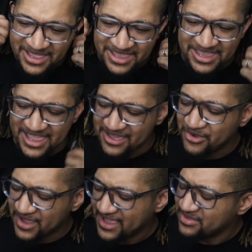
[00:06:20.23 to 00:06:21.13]
Yeah,
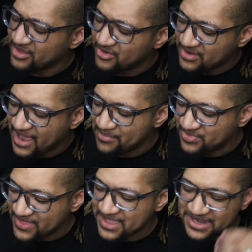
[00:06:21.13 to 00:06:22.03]
okay, so I'm
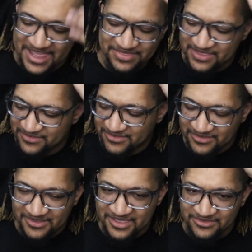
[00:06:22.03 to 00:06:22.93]
thinking that this
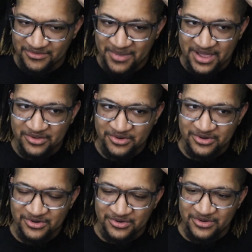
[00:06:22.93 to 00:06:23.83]
is about
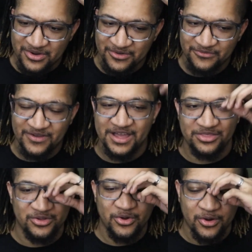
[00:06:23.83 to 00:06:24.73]
her
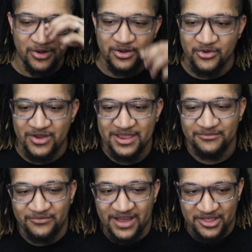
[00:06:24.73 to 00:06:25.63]
father or her
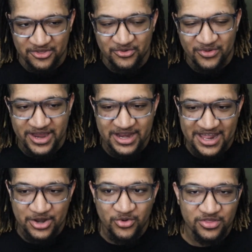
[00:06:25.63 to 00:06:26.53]
grandfather, right? I
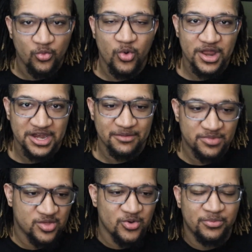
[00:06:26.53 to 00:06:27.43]
know it's one of them
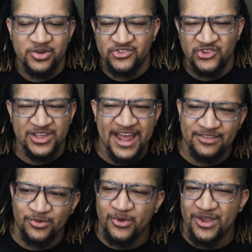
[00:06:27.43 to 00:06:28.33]
too. I'm pretty sure you guys
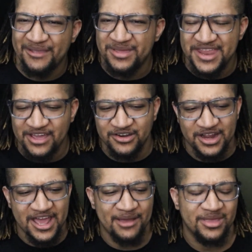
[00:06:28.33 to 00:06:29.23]
will correct me down in the
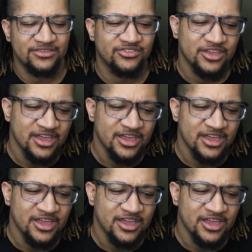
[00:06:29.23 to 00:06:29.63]
comments.